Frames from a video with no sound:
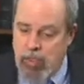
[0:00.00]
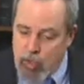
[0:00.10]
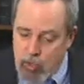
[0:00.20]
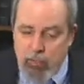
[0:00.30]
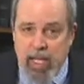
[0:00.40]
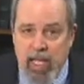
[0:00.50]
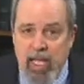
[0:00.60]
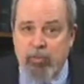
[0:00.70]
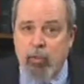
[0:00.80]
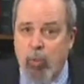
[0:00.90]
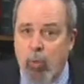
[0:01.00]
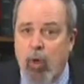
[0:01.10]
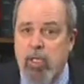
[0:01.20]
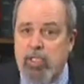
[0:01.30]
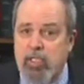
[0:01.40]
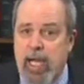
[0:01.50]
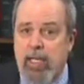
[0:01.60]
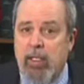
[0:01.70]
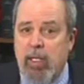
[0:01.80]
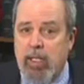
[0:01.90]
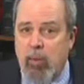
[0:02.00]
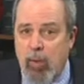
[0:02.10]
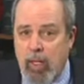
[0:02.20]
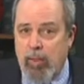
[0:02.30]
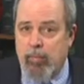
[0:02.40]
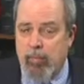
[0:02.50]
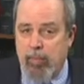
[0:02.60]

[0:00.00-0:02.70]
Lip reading: you may have to walk silently away.